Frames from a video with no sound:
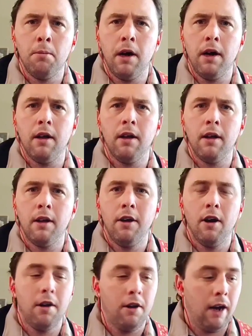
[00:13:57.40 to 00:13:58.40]
But
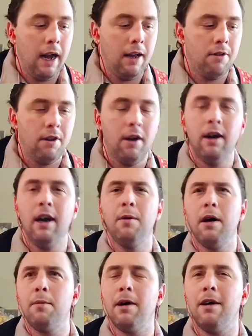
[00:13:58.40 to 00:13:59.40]
your hand's there
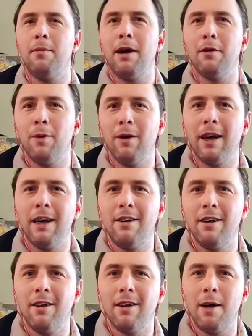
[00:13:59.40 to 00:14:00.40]
anyway. Might as well get
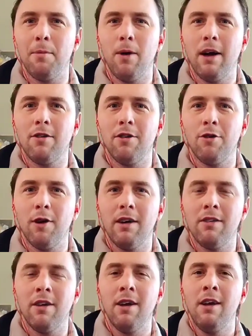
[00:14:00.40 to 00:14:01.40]
you a couple extra strings.